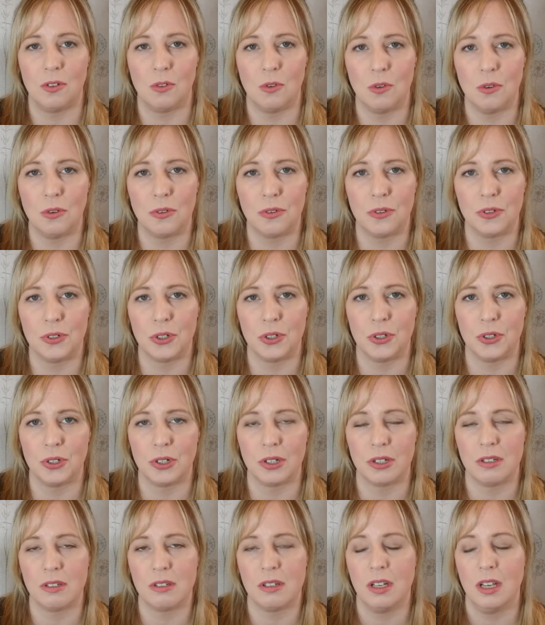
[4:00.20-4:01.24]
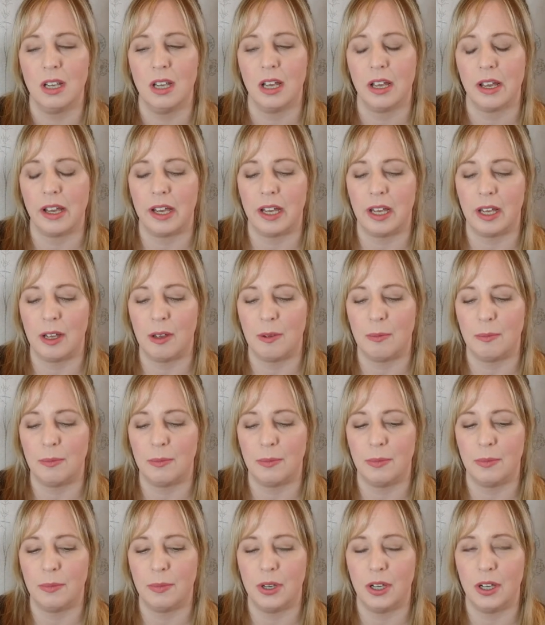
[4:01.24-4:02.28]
and orthodox um,